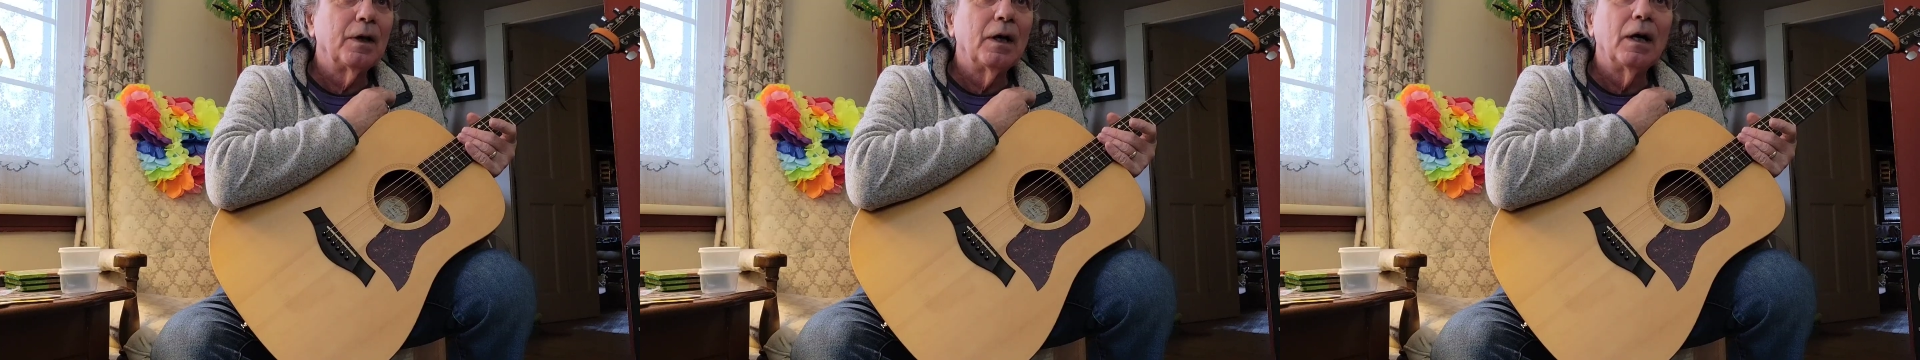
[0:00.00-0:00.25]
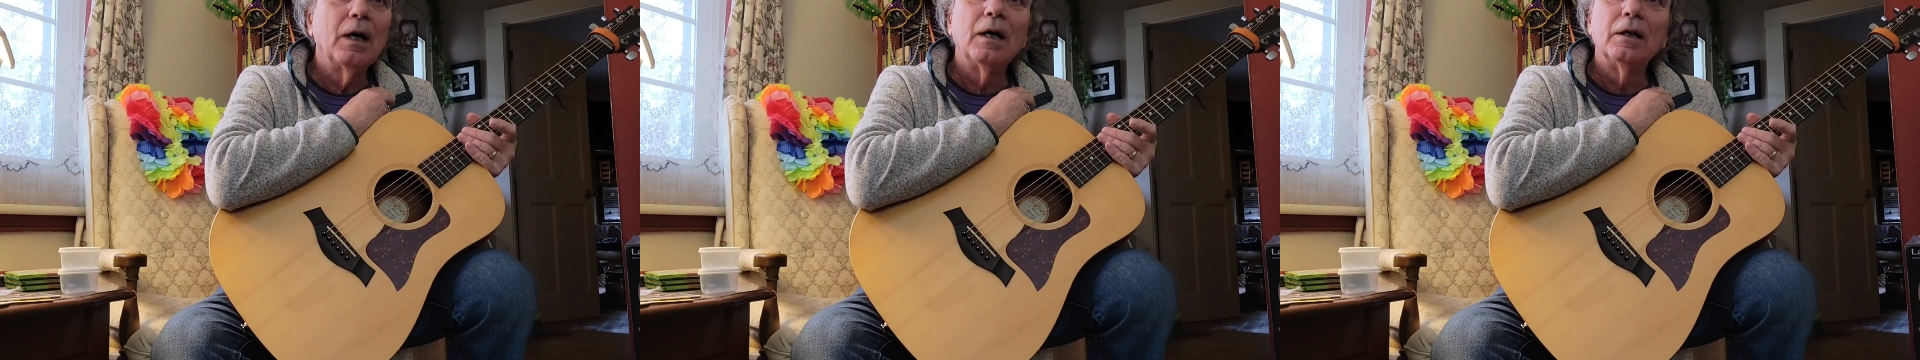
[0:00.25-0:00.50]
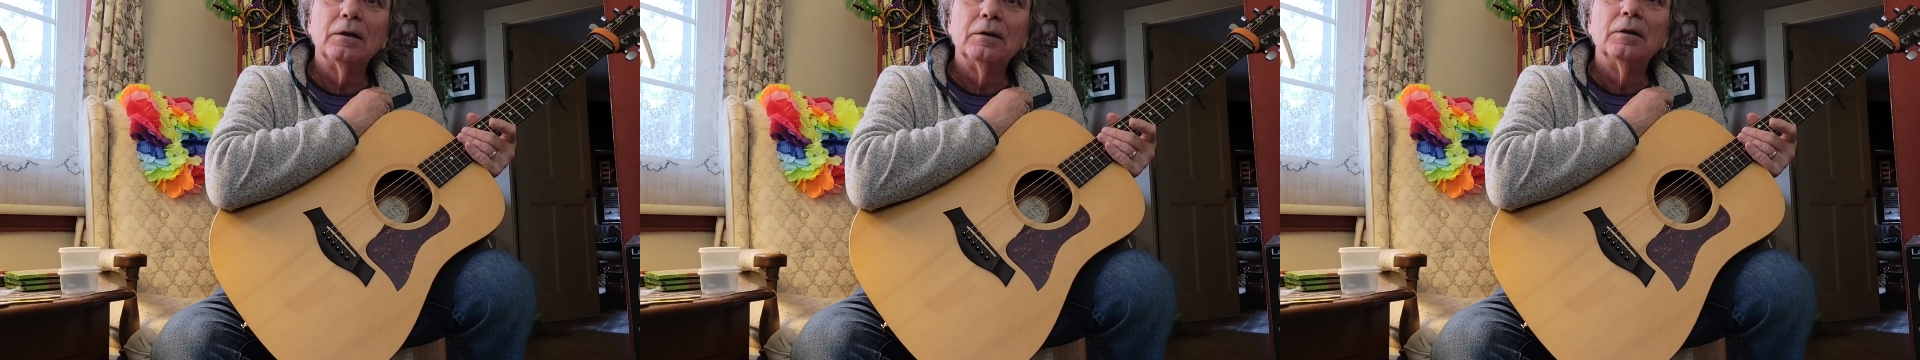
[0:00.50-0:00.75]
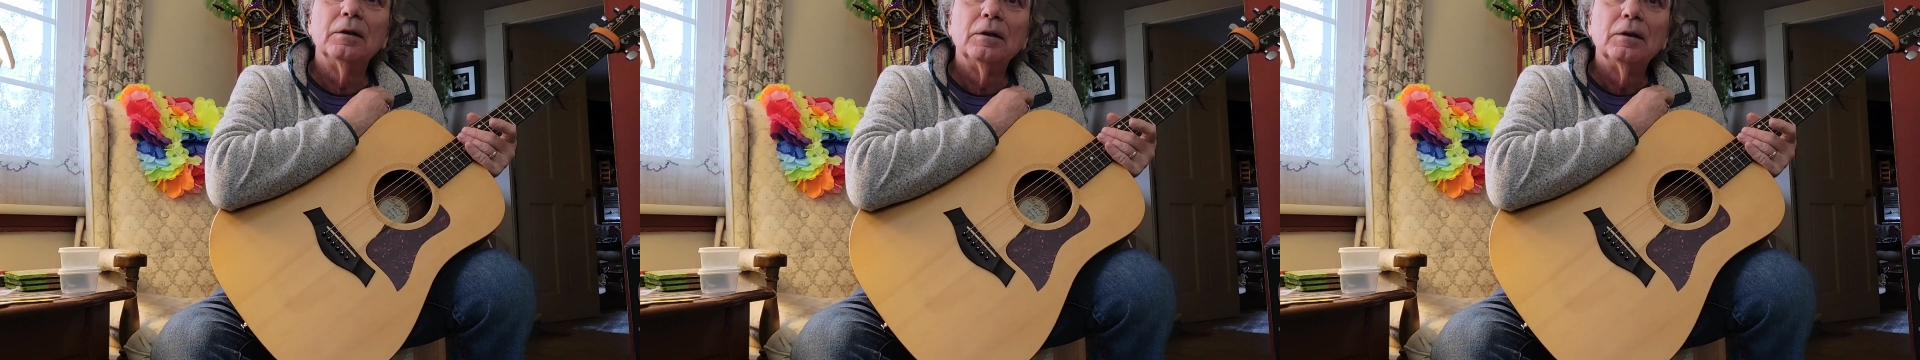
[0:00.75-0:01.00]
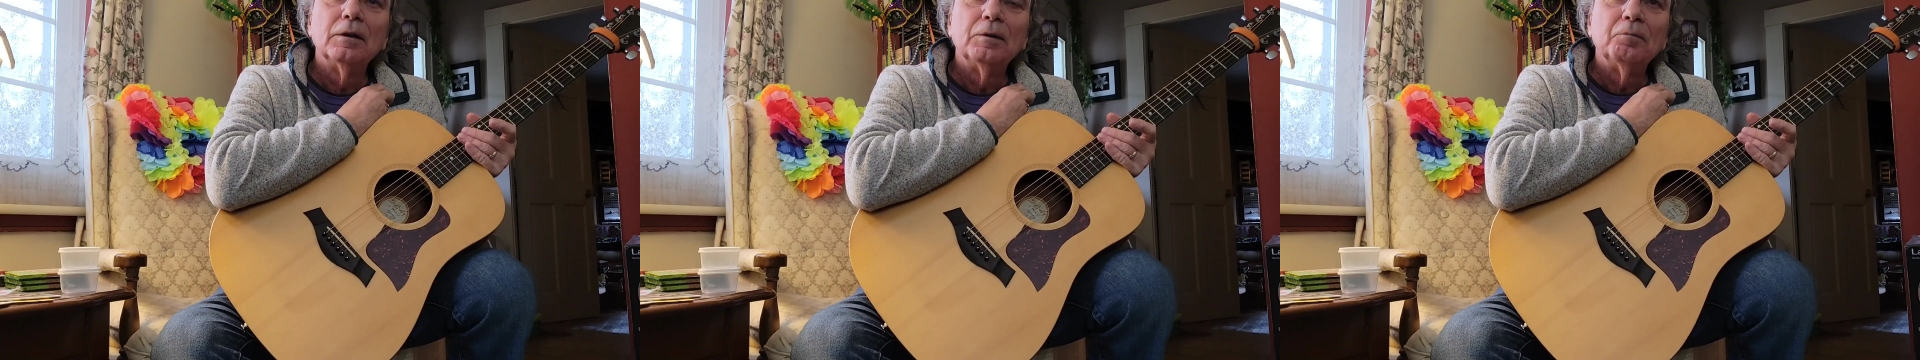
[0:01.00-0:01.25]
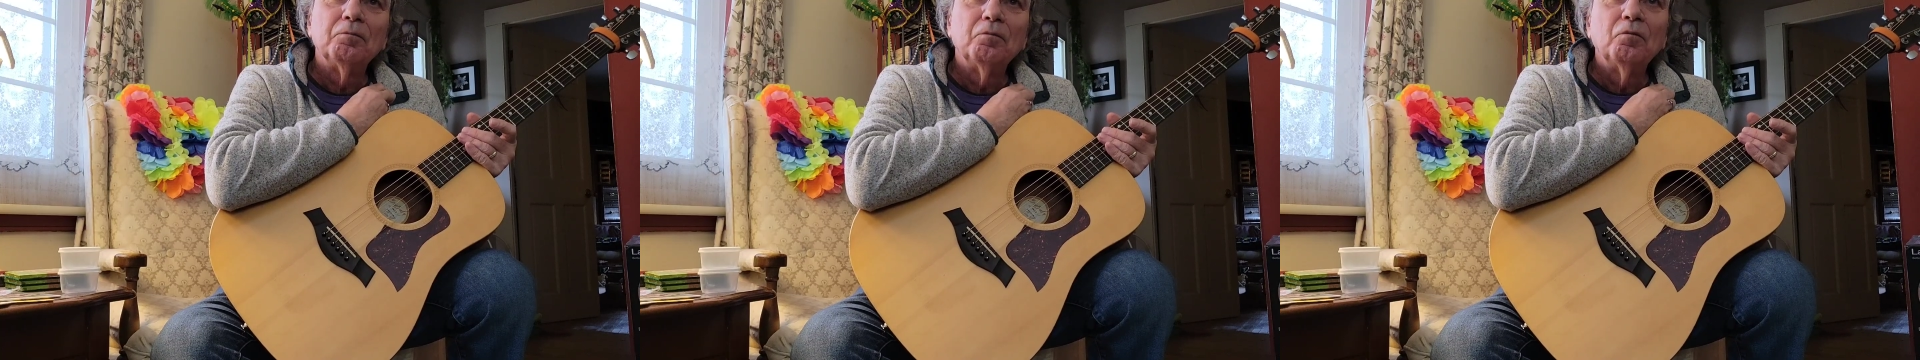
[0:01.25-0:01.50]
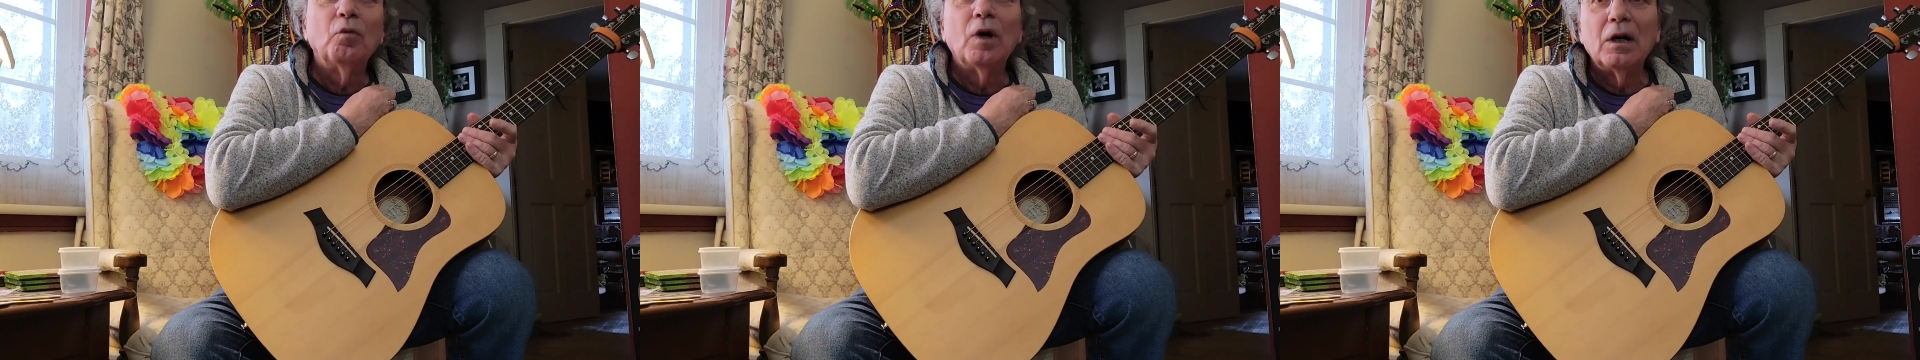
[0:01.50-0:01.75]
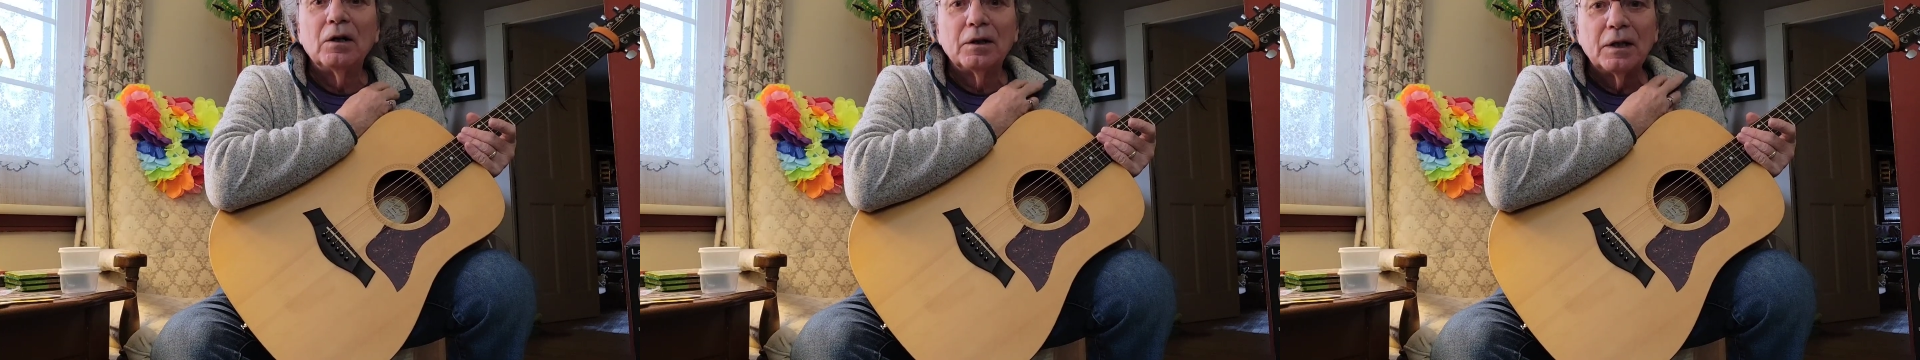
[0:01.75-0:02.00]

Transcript: Uh, well,